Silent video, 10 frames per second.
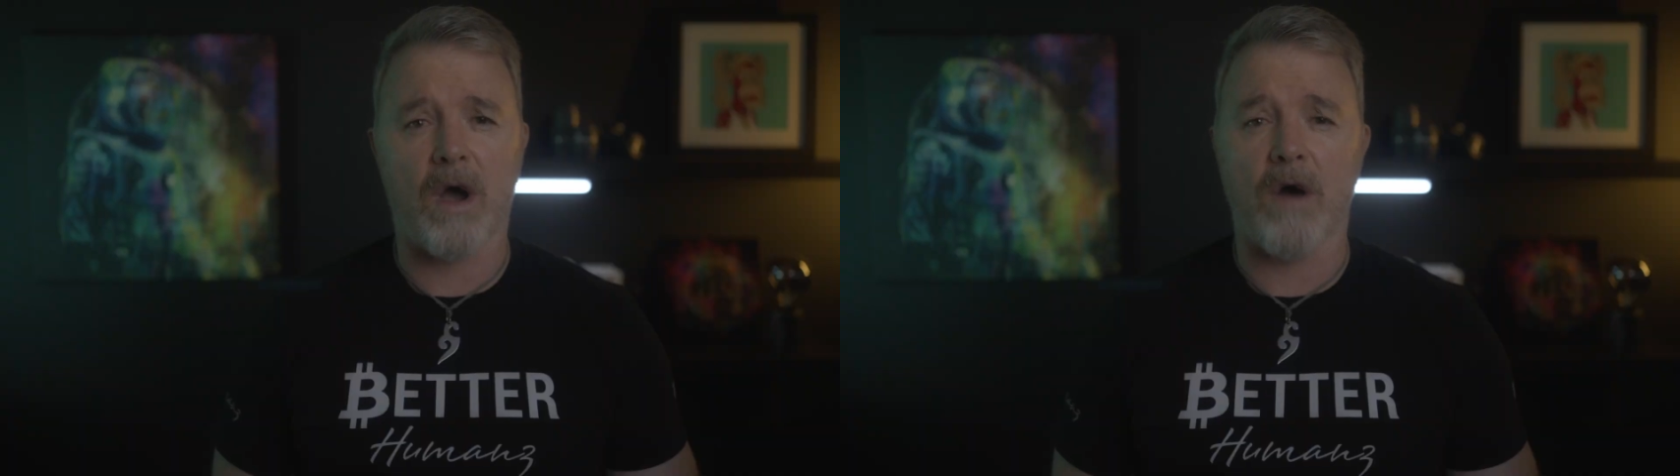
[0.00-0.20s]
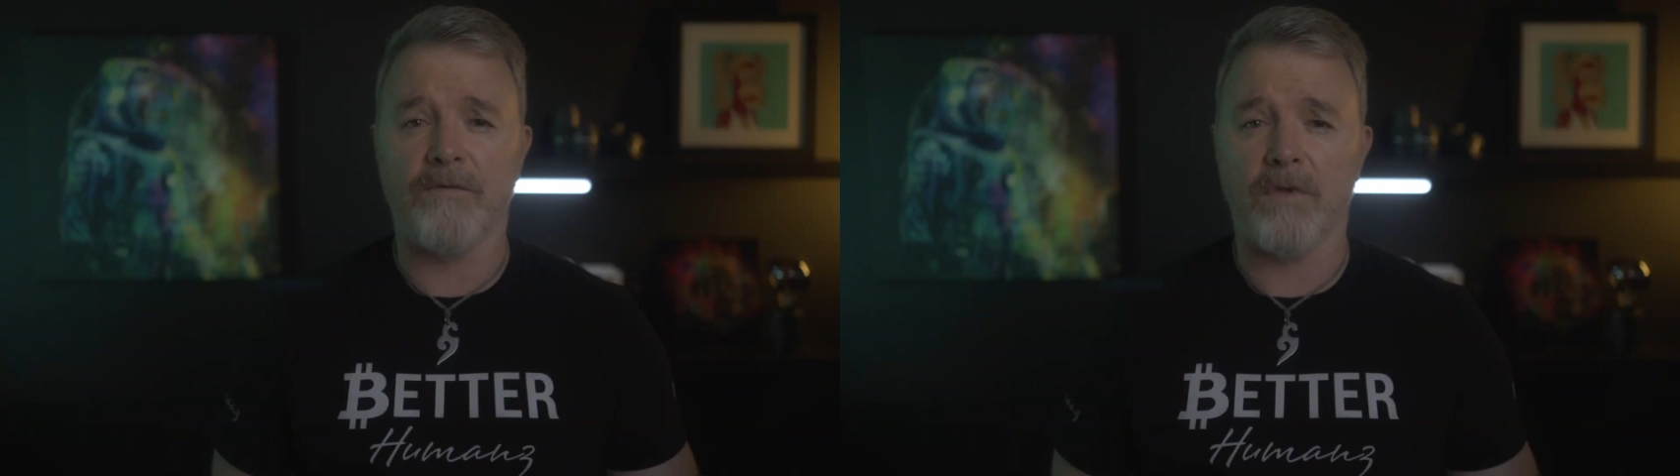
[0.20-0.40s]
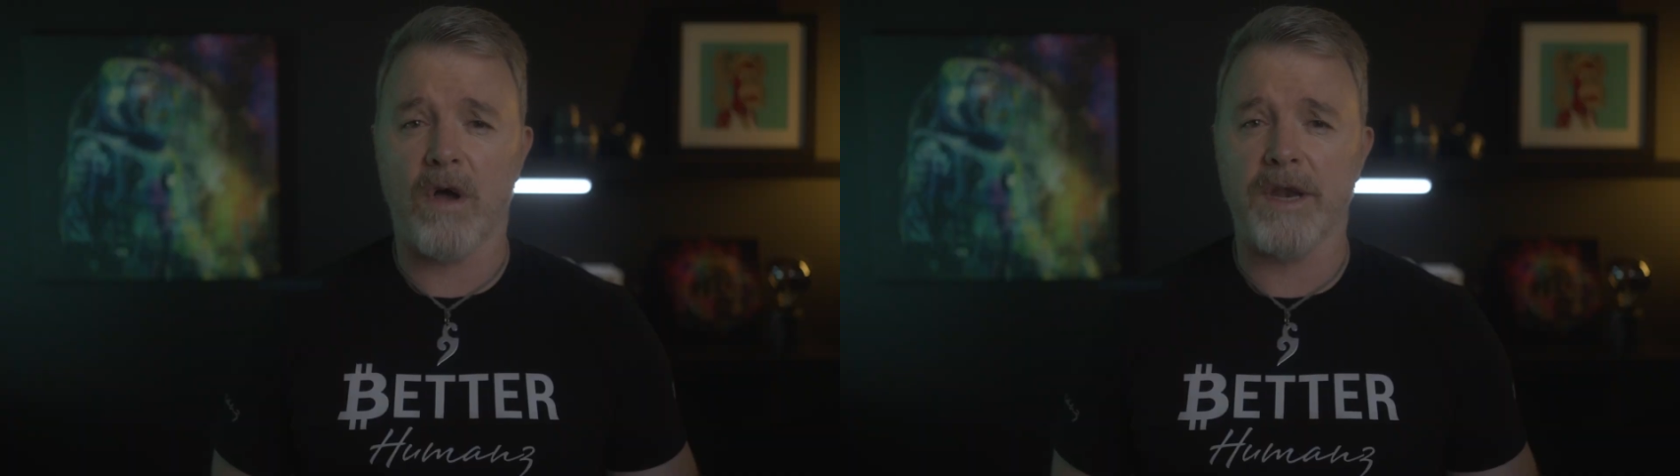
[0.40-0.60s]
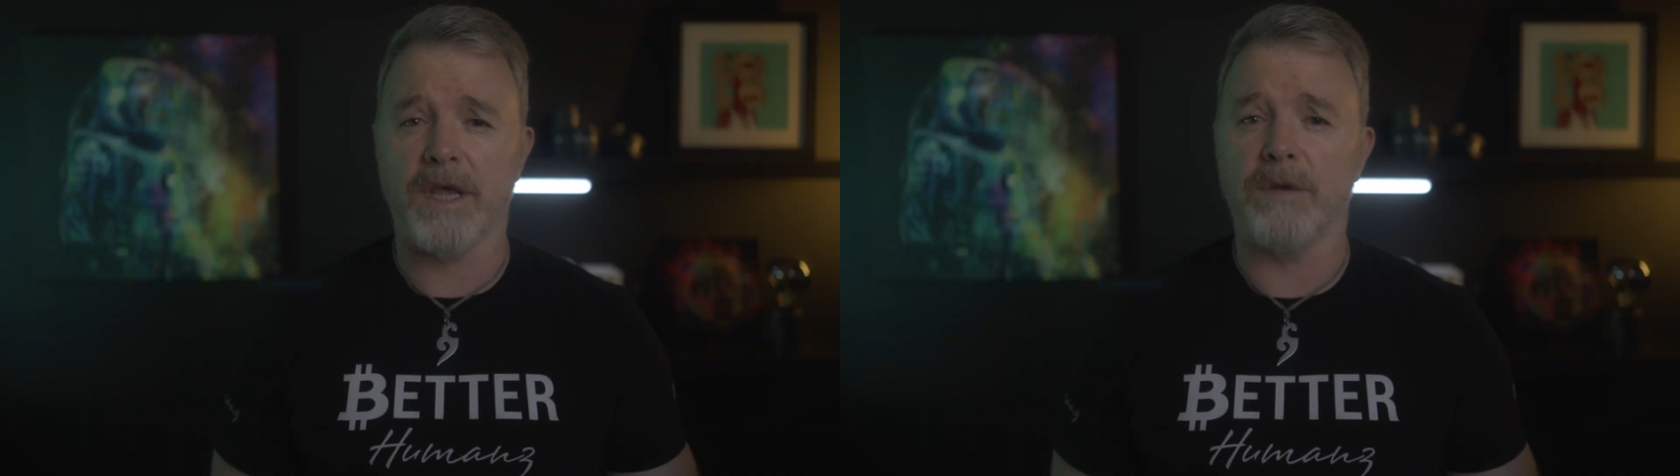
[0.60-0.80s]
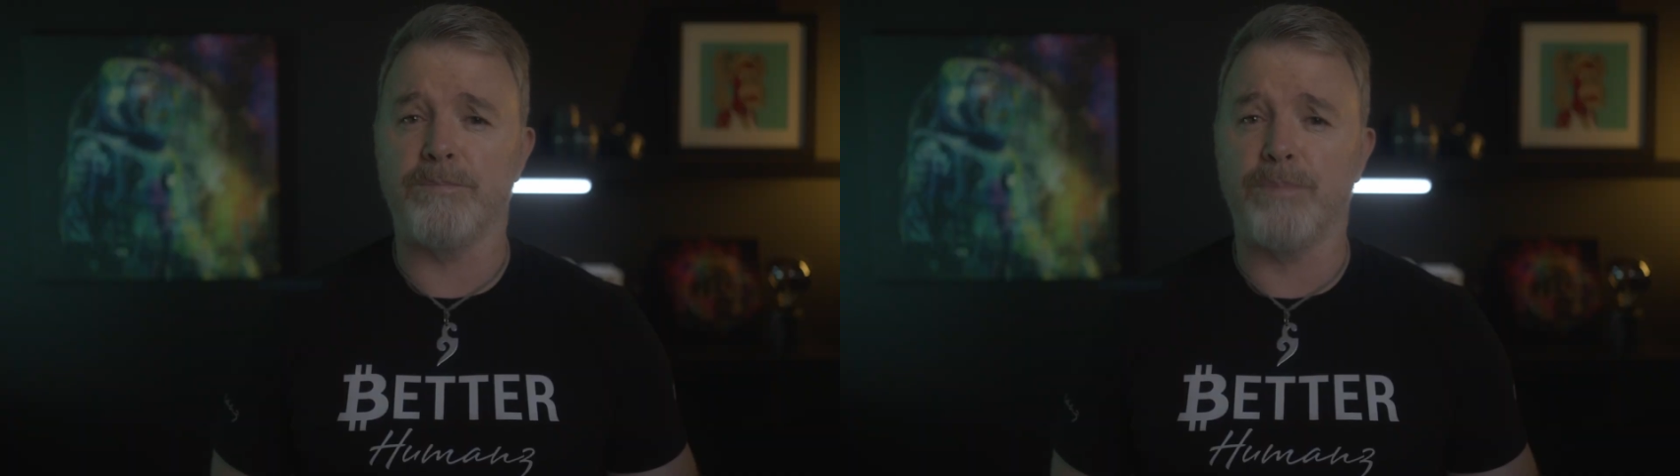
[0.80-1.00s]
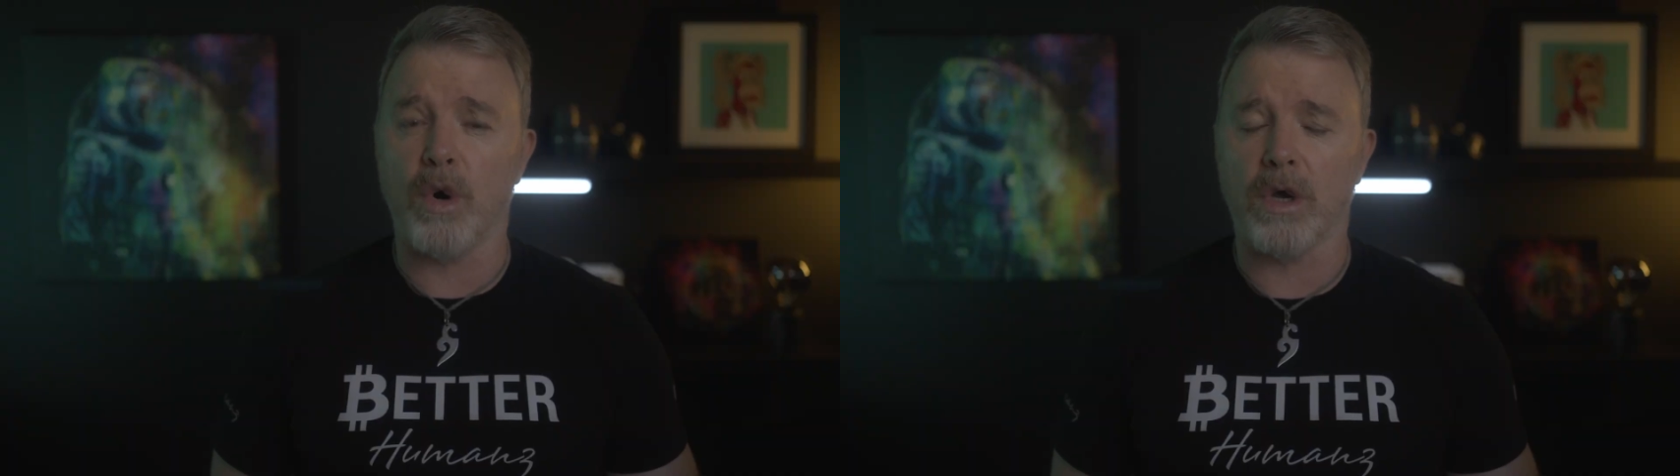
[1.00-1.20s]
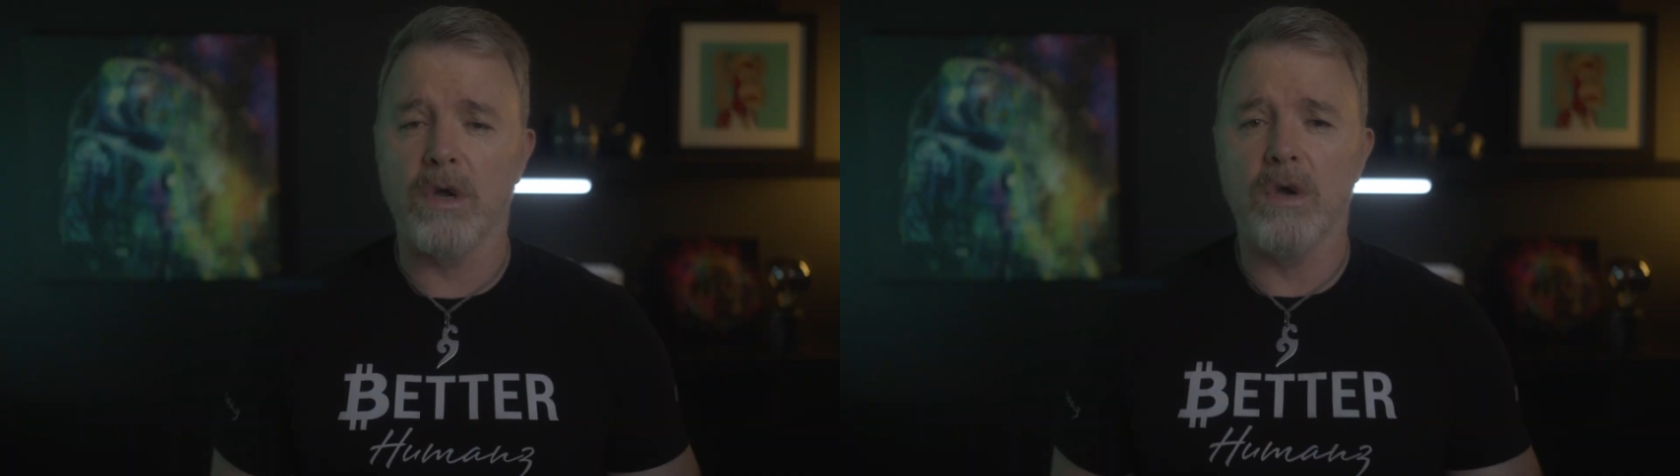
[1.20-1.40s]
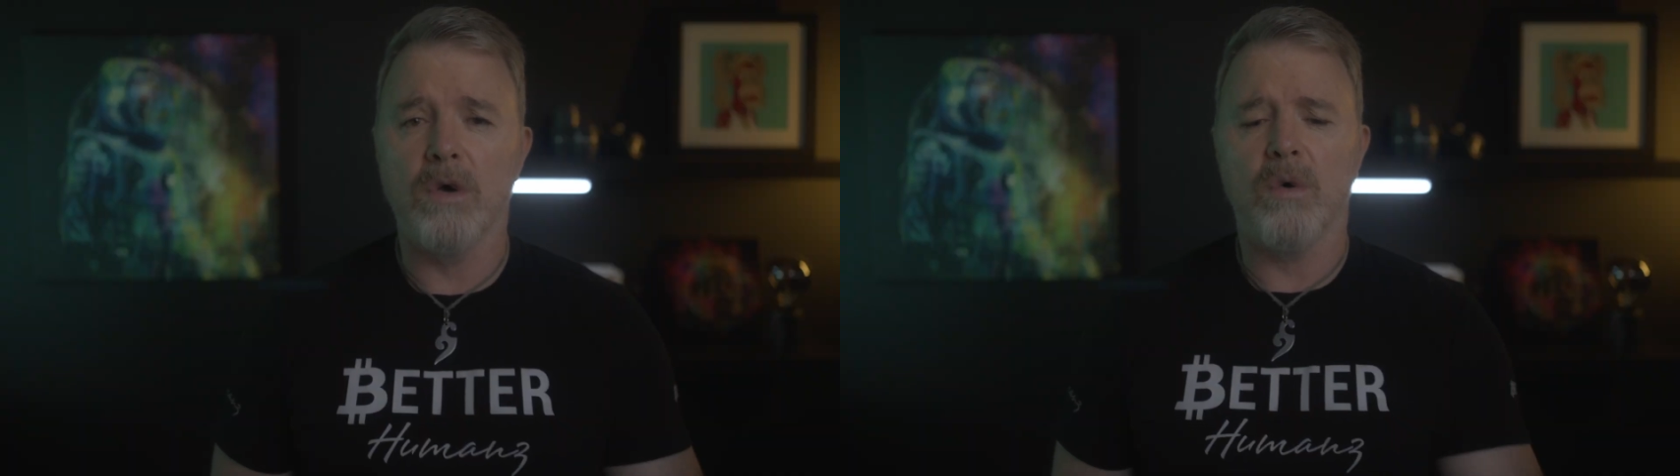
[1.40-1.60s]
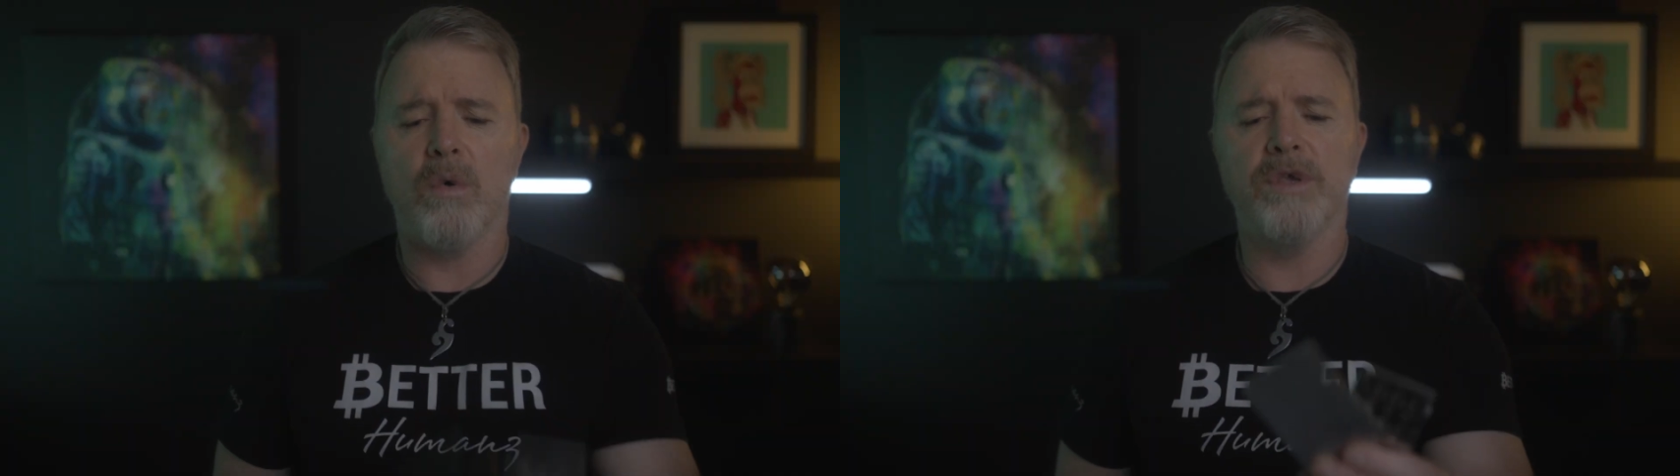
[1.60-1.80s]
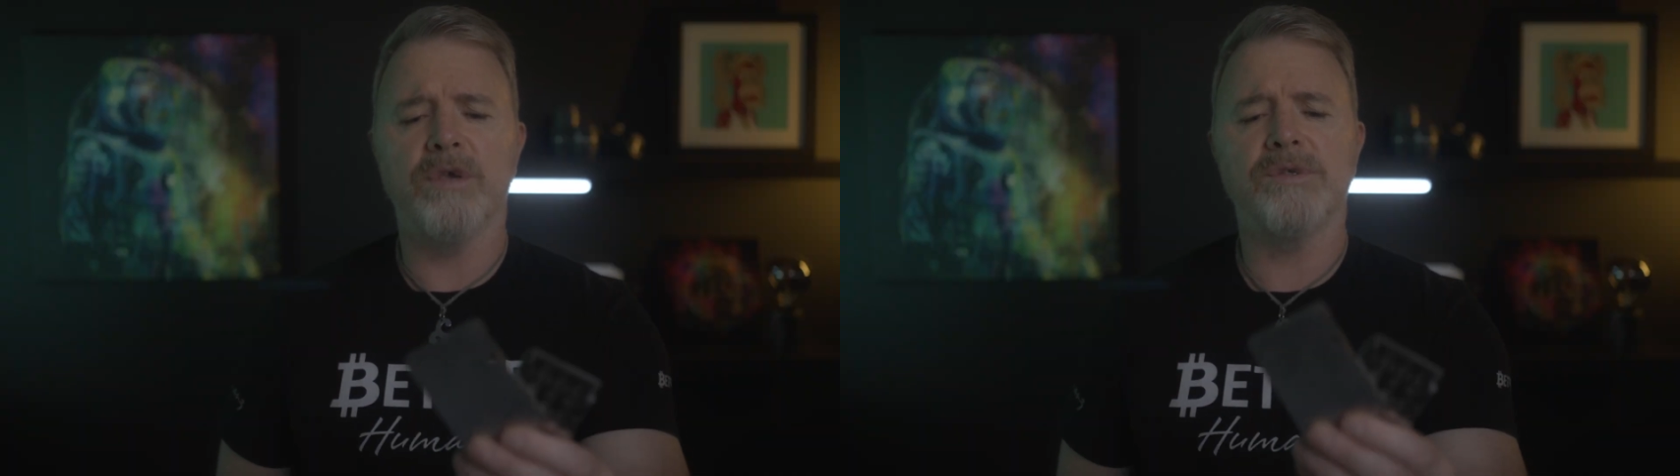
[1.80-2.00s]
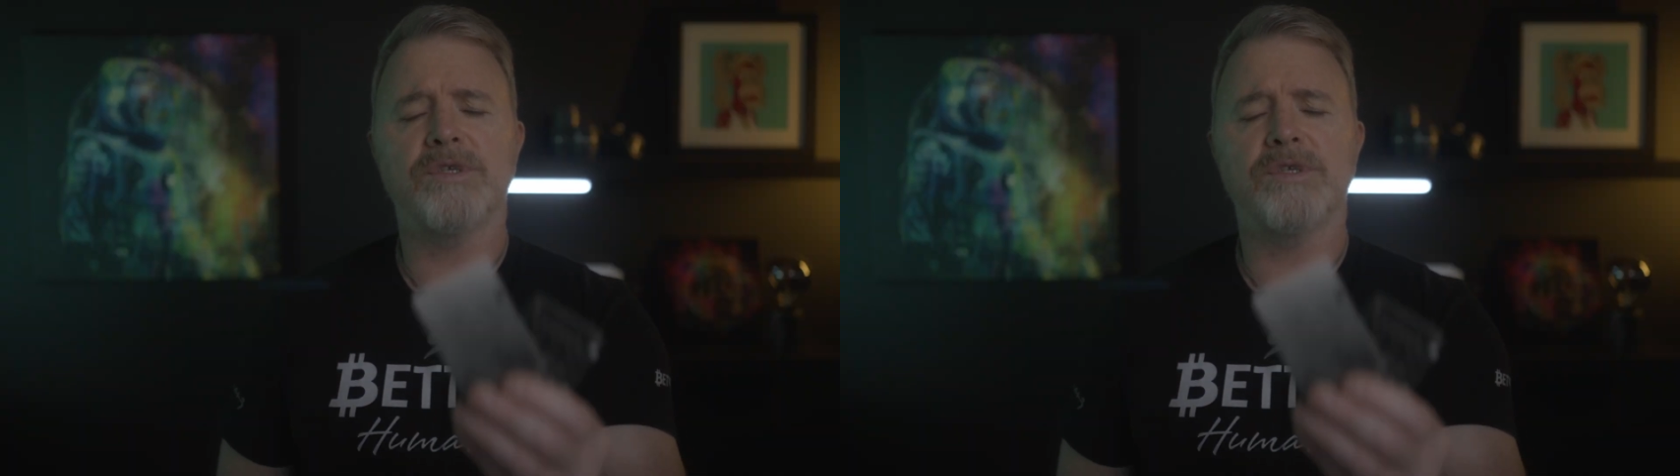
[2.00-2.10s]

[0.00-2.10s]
offline in a book or use a